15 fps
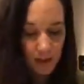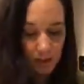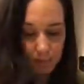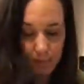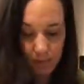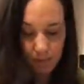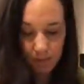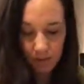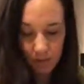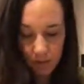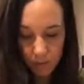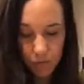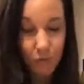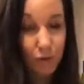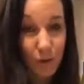And basically,
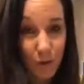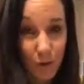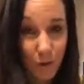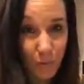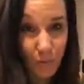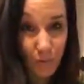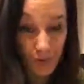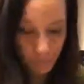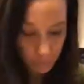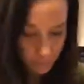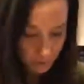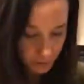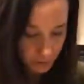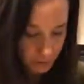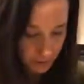if you're not
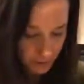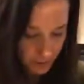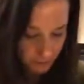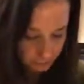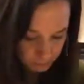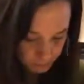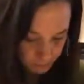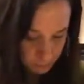familiar with it,